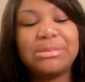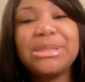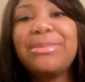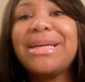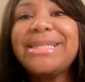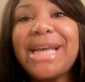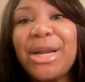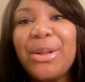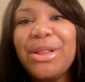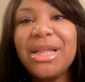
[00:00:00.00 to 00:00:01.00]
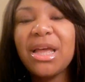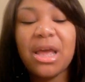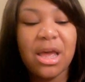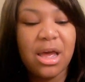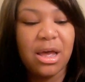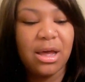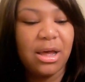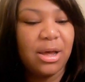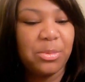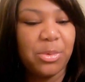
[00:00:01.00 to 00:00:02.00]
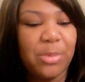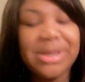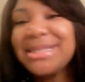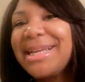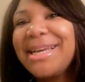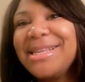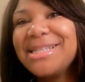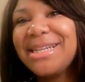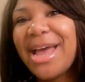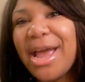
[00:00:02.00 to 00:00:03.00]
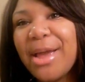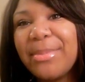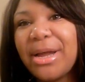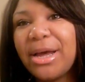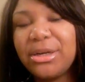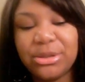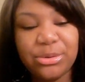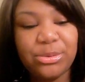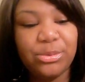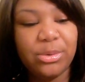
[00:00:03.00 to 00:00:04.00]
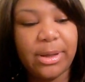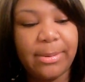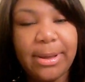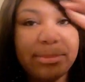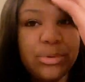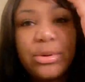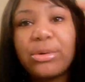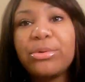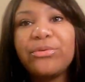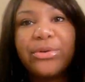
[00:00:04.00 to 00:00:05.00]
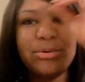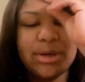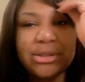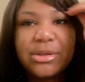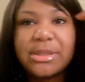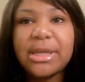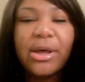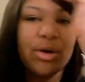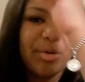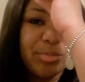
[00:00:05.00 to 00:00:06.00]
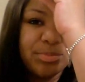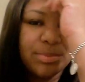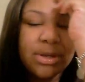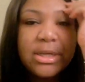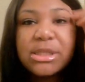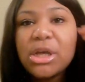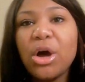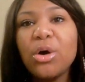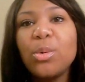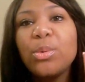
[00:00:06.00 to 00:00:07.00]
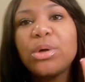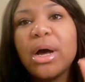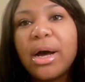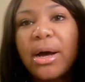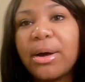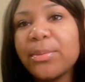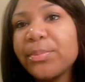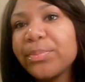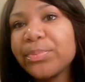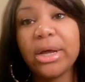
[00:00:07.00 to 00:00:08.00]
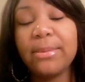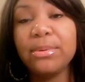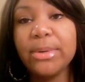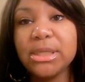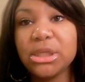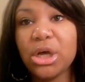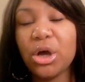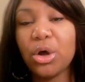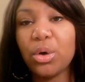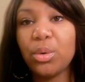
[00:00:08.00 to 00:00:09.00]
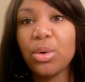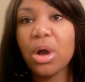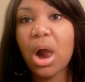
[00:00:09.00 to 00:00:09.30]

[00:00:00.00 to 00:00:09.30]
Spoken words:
welcome to my channel. Won't be singing today, but I am doing a review, as you can tell. So, a couple weeks ago,